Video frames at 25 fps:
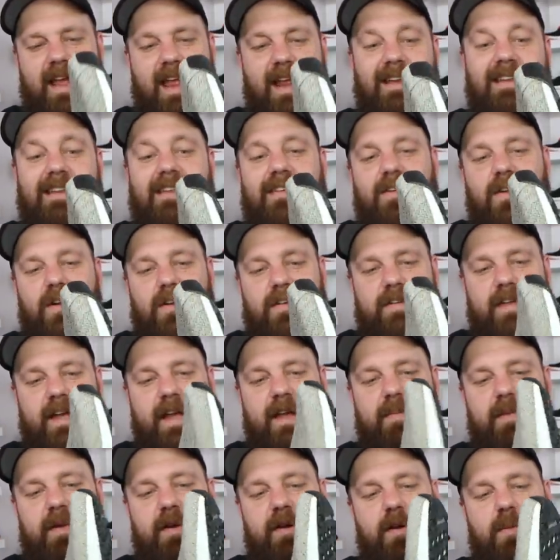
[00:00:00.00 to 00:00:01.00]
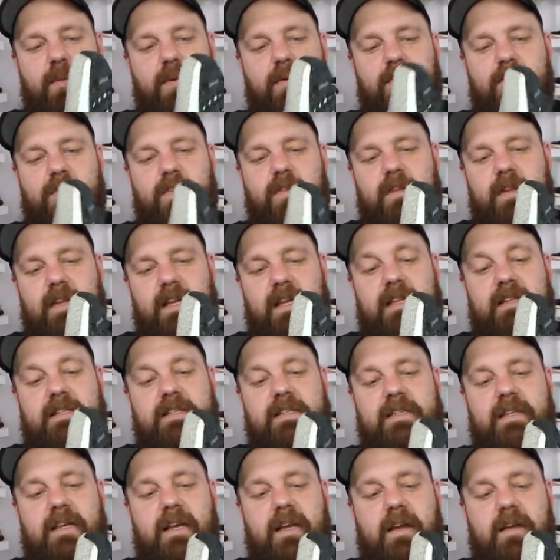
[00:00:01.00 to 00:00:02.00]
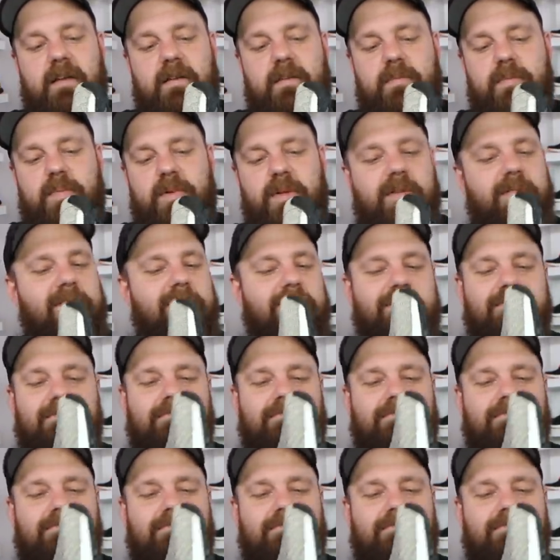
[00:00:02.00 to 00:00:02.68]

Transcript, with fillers: ATR taping almost on the inside, but